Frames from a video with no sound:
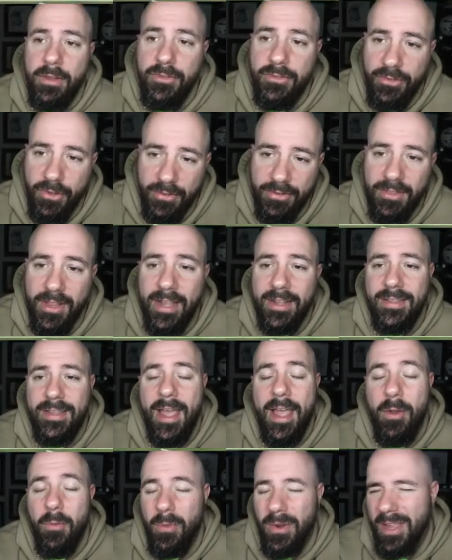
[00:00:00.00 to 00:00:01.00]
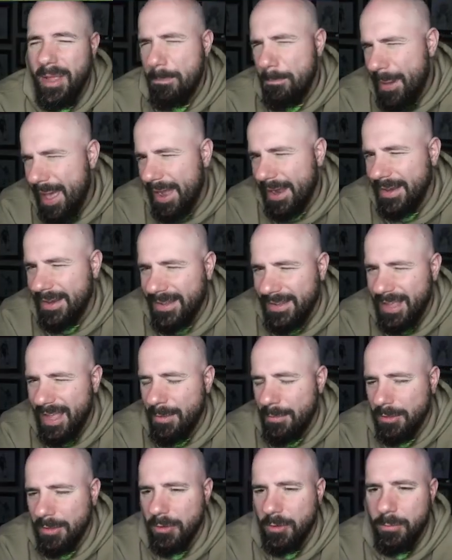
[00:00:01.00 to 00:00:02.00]
just like that. We get back in the
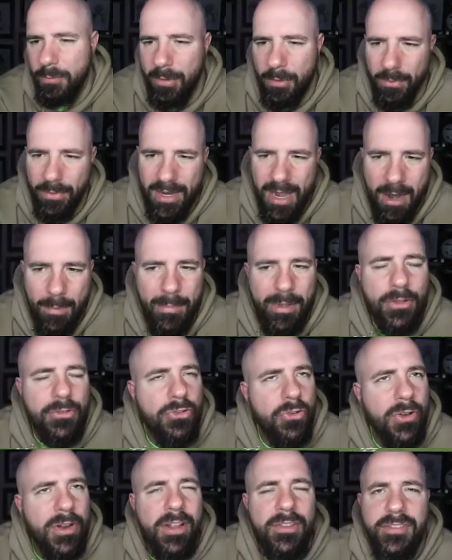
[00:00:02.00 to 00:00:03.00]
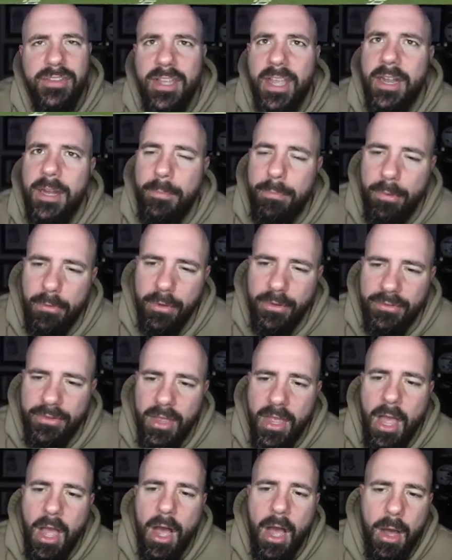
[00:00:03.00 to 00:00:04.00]
game a little bit. We got to make sure he doesn't get any points
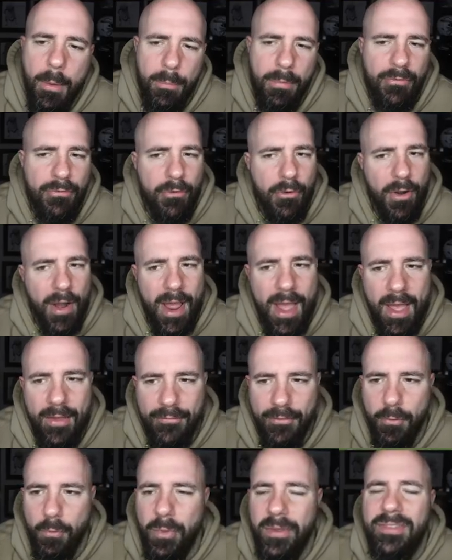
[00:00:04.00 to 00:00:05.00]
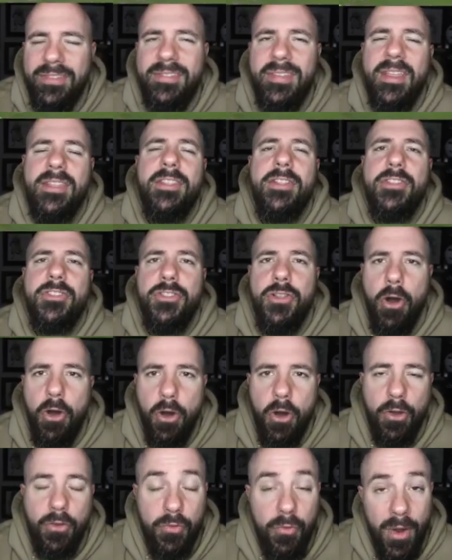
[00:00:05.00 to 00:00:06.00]
uh, before half, and we send the
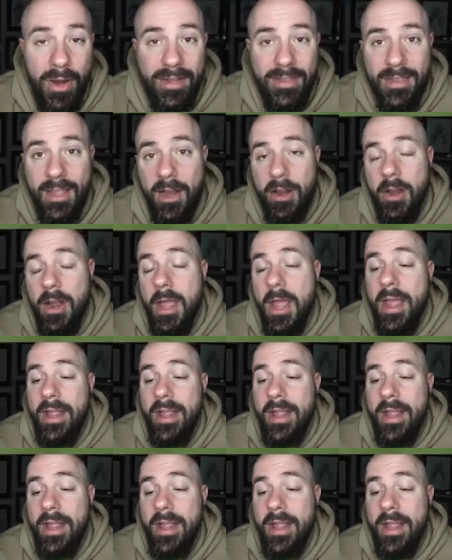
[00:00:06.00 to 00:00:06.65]
dogs right there.